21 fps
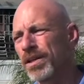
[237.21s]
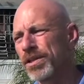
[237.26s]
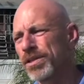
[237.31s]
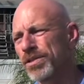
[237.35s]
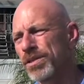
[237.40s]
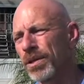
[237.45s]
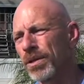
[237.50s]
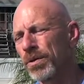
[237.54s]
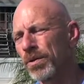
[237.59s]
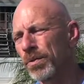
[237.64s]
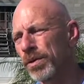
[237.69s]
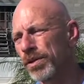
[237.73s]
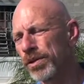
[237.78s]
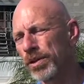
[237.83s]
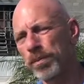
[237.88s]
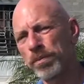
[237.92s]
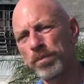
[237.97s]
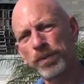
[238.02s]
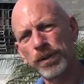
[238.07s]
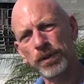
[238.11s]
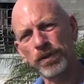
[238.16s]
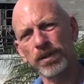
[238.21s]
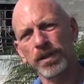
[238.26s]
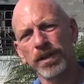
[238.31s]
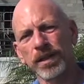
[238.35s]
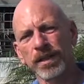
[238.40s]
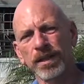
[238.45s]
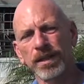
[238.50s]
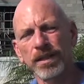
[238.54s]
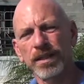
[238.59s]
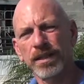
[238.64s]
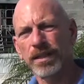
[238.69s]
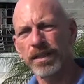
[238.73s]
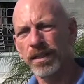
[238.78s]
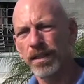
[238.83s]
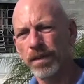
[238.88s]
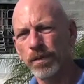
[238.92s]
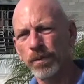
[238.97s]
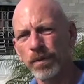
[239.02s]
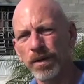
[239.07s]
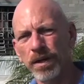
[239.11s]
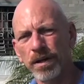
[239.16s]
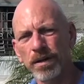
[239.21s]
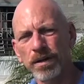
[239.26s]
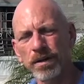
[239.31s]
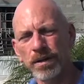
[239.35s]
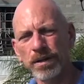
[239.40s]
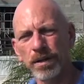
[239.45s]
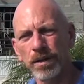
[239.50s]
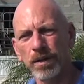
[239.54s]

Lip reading: So when you're building, where